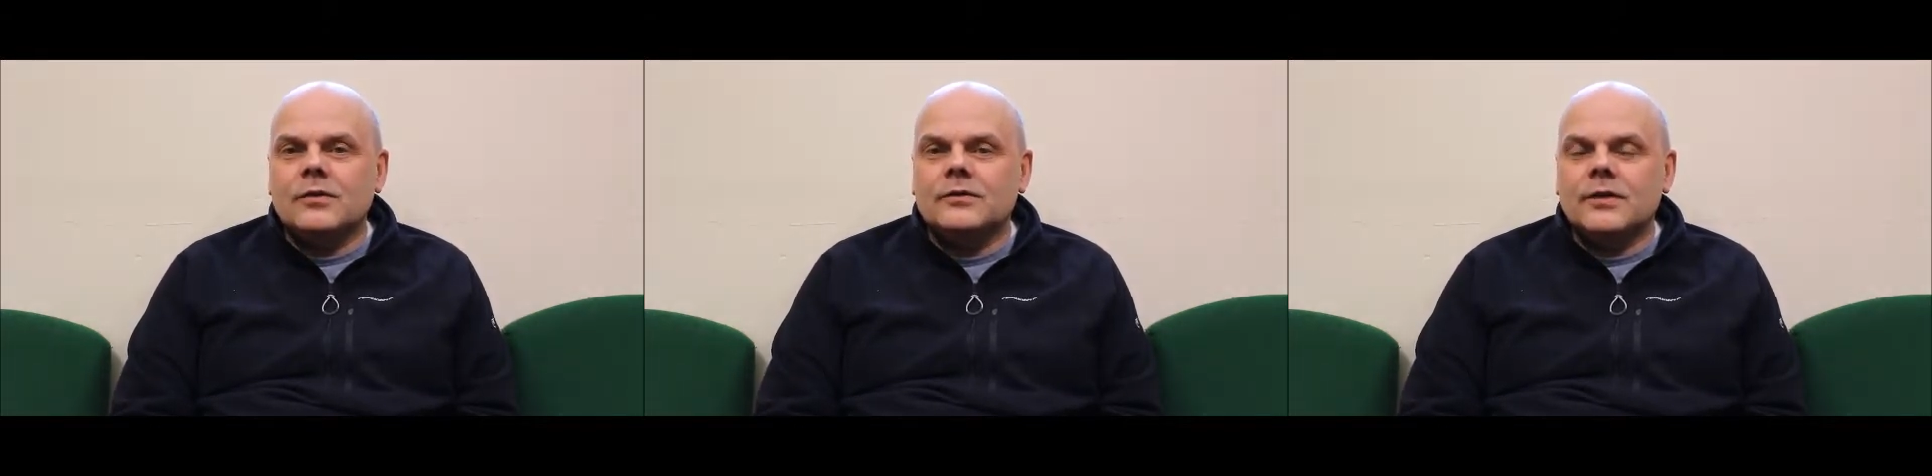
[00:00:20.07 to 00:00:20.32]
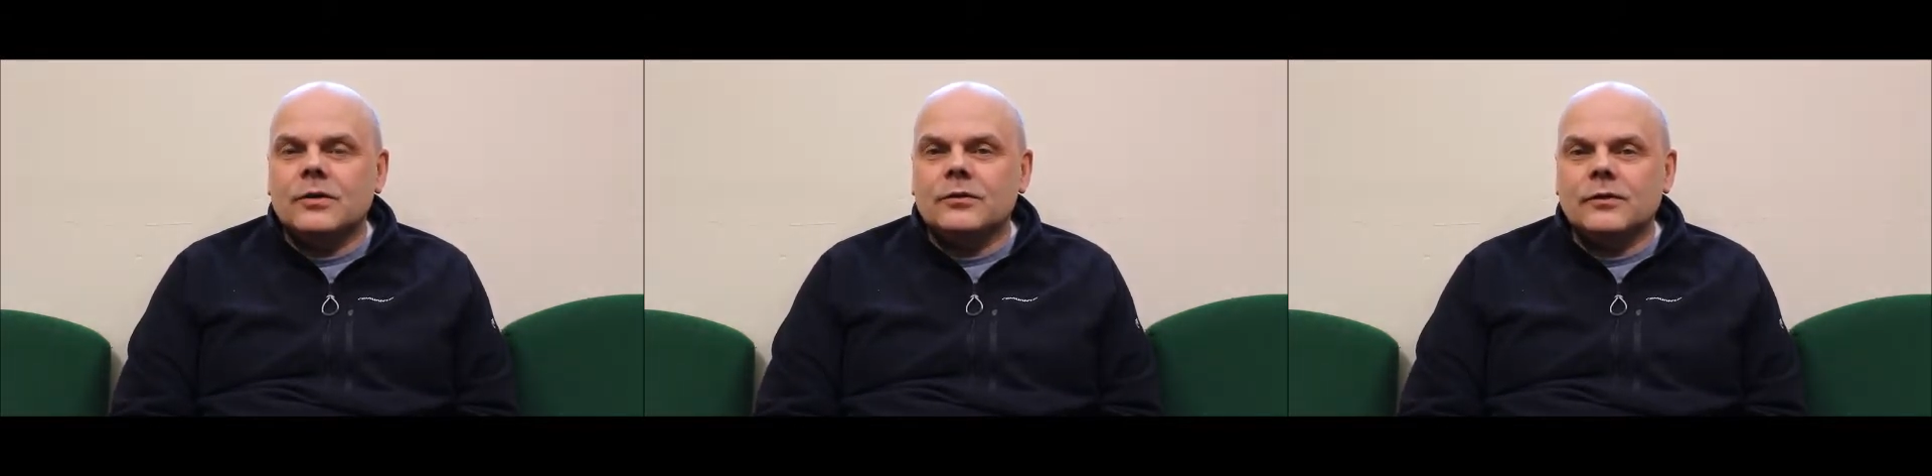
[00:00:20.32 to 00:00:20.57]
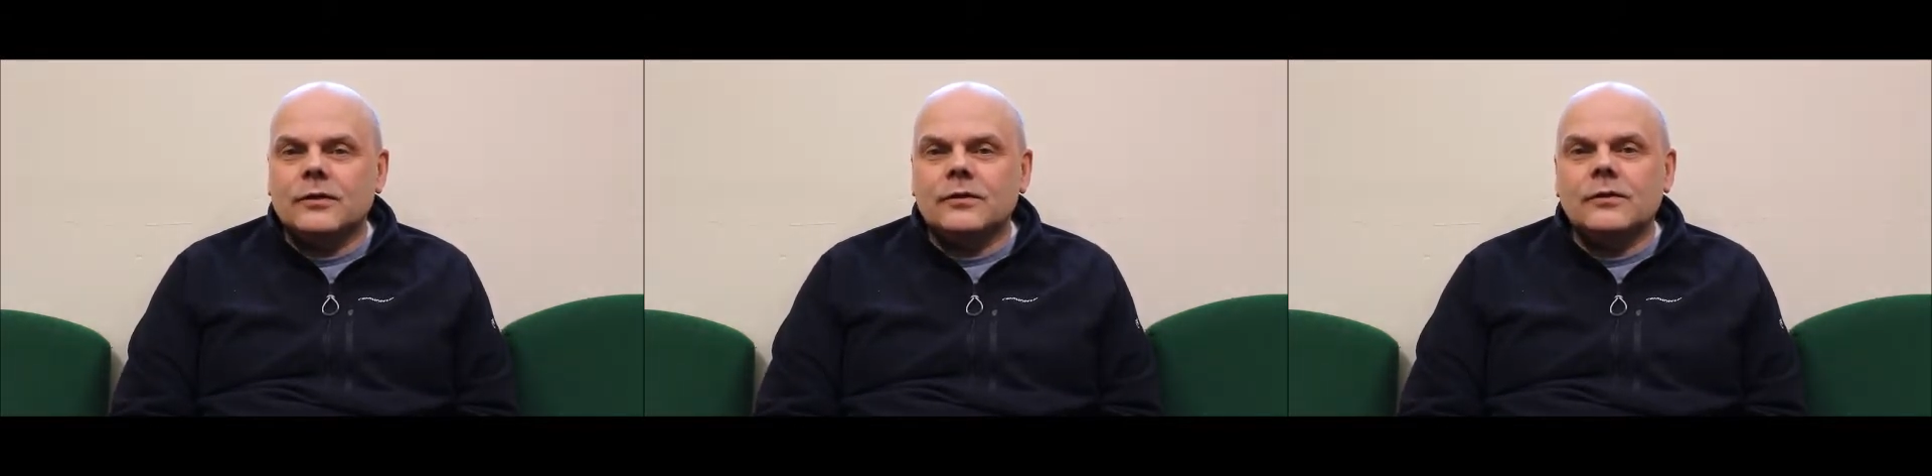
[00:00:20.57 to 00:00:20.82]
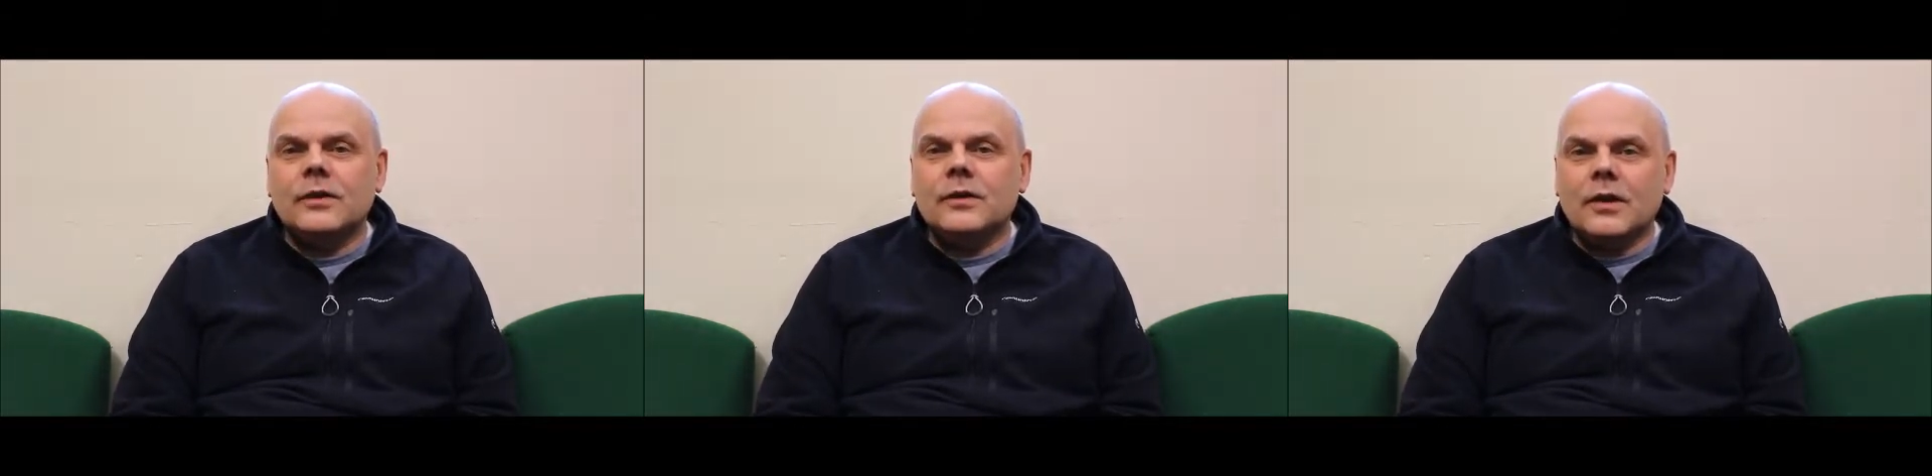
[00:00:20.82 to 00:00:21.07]
tells
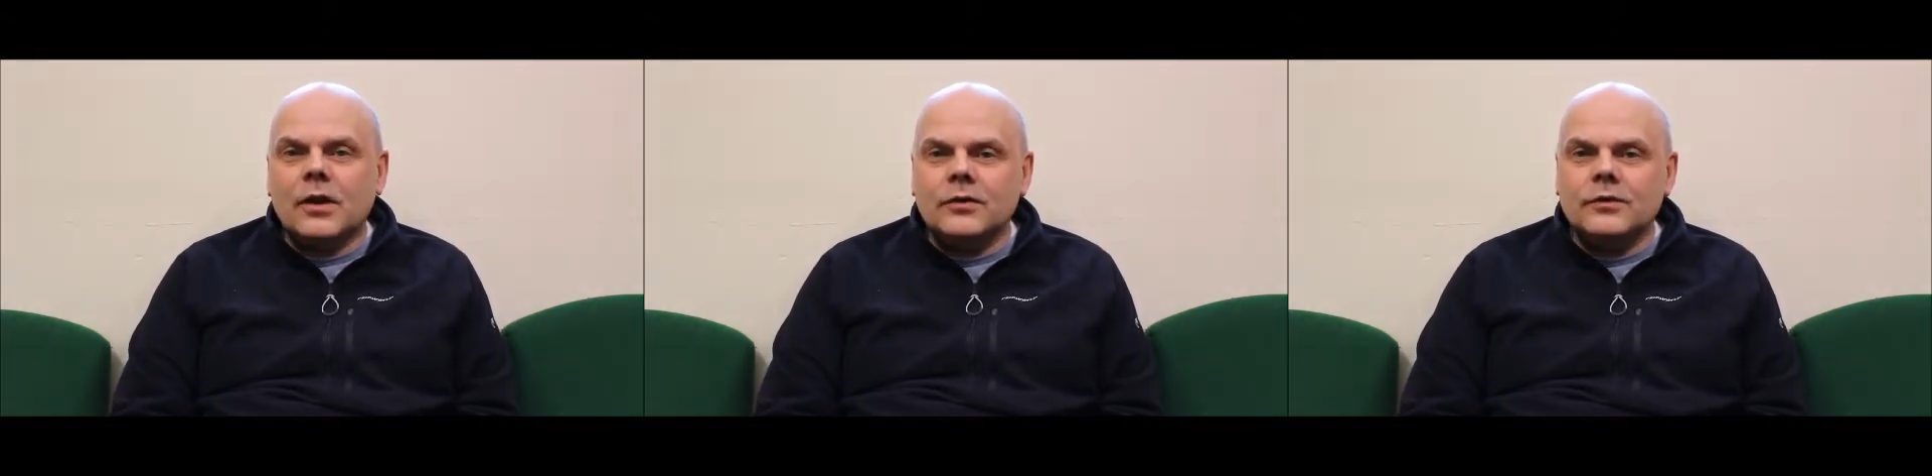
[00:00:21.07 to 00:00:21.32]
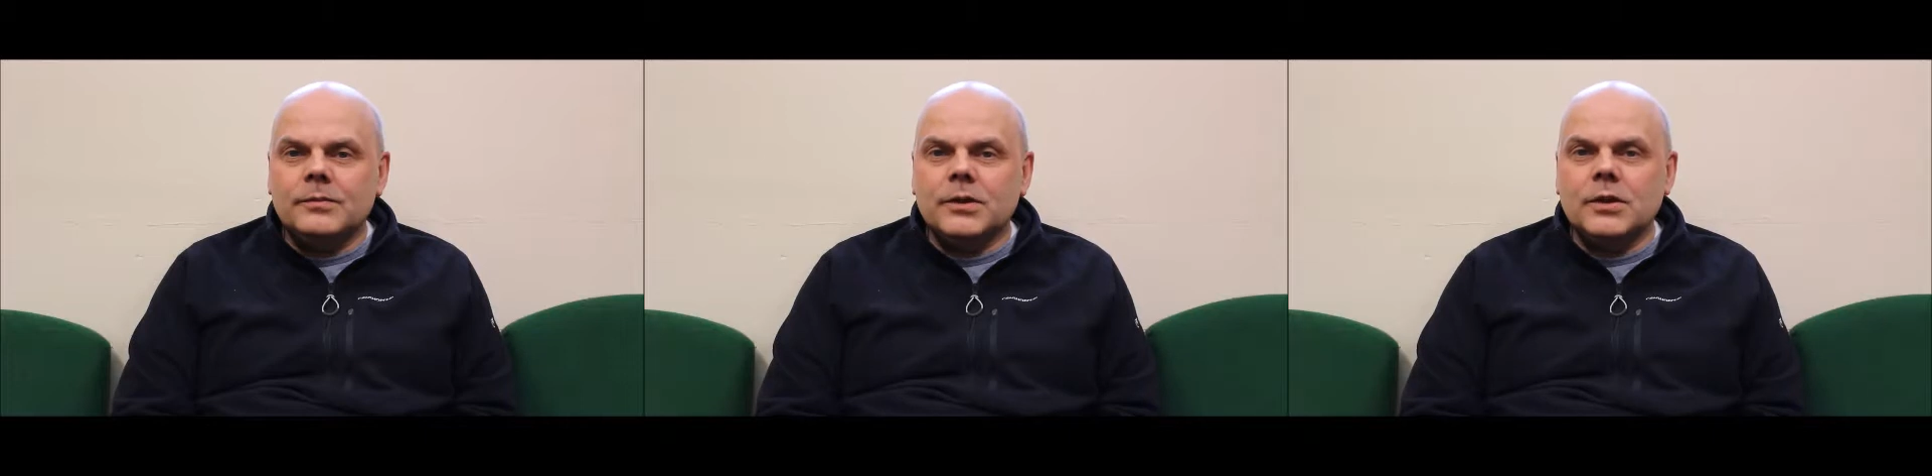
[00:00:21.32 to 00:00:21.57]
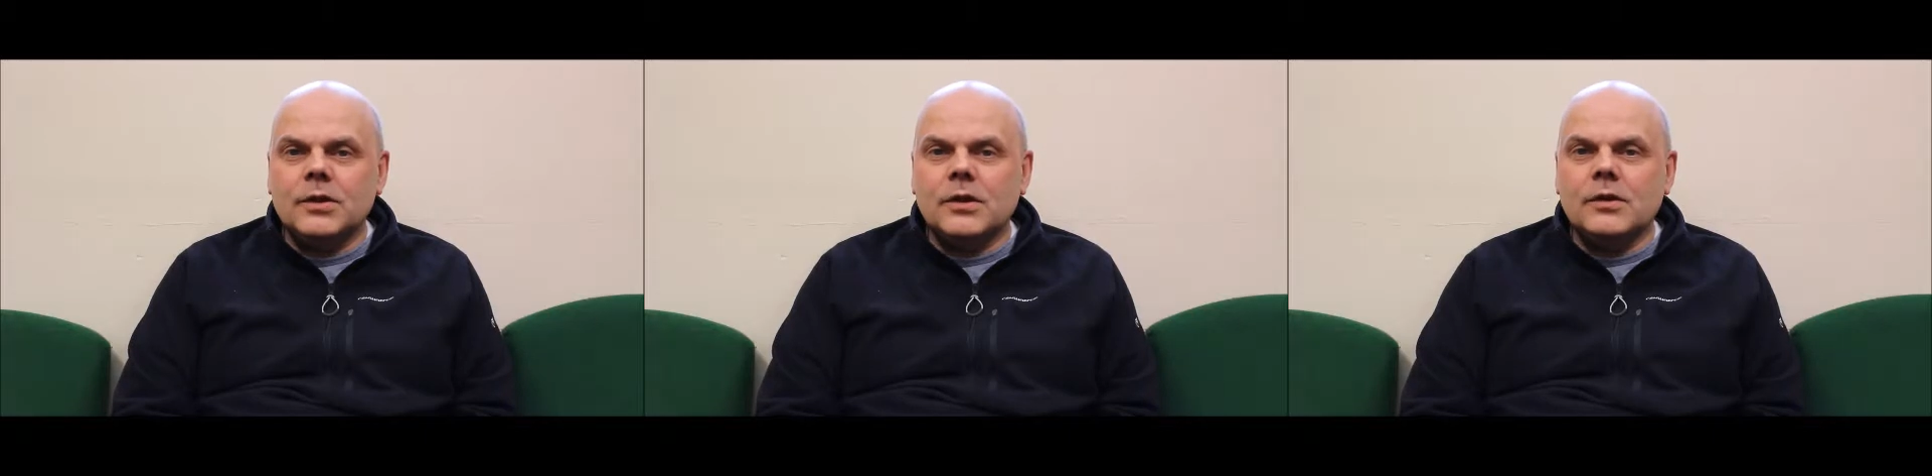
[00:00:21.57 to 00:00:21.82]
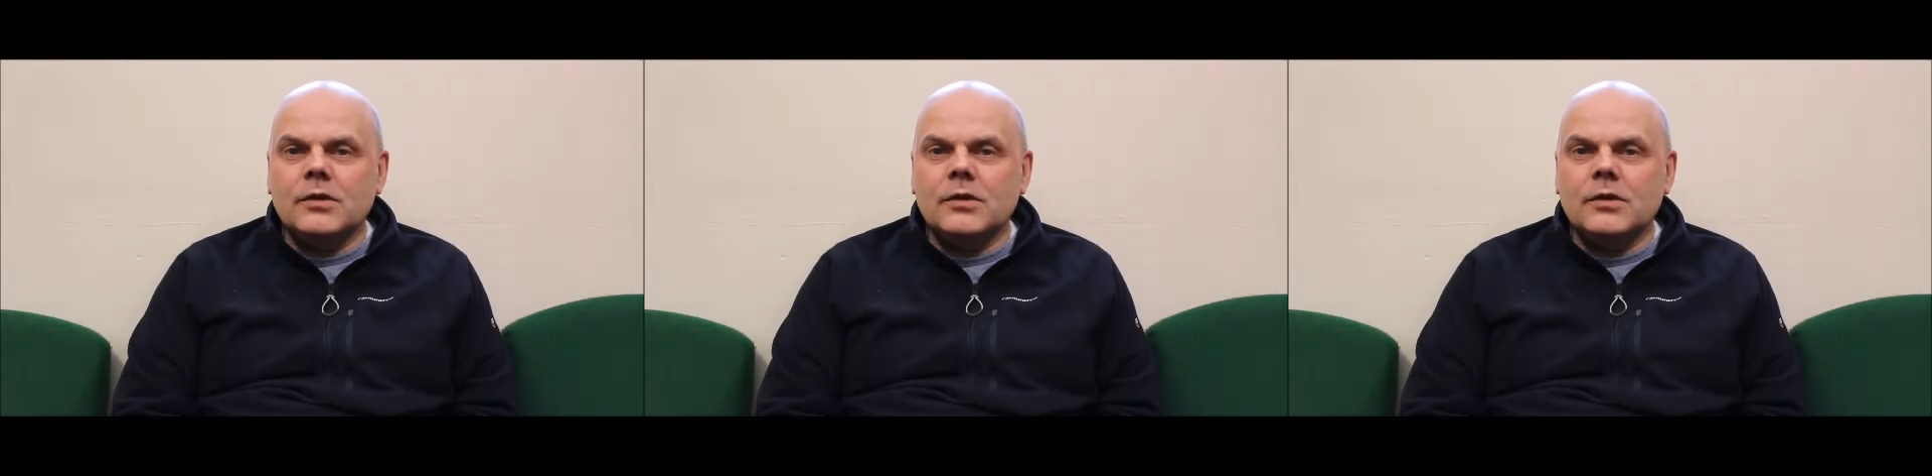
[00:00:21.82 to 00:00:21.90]
us that they're going to be